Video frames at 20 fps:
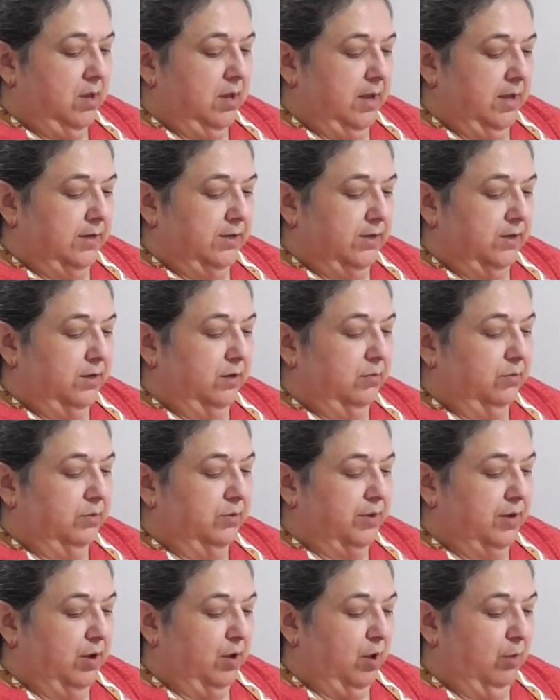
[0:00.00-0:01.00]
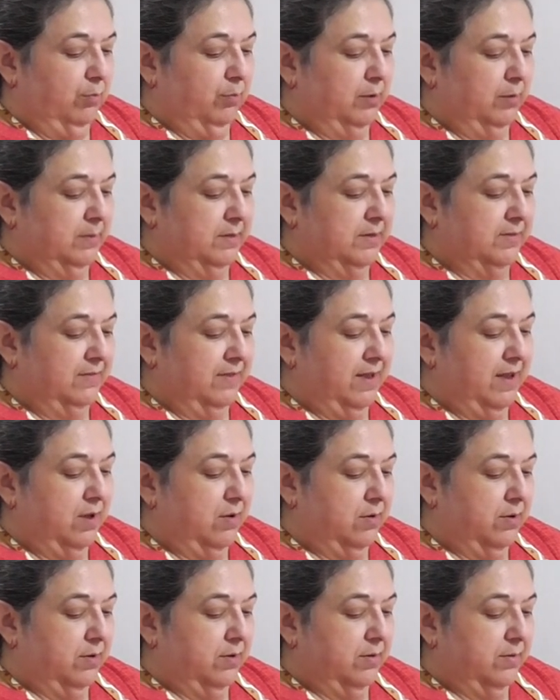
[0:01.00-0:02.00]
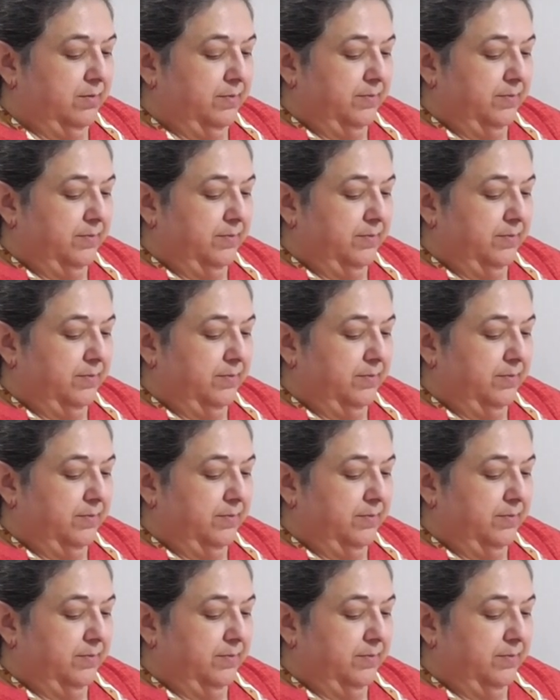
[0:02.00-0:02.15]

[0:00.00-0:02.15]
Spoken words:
I did it with the all-purpose flour.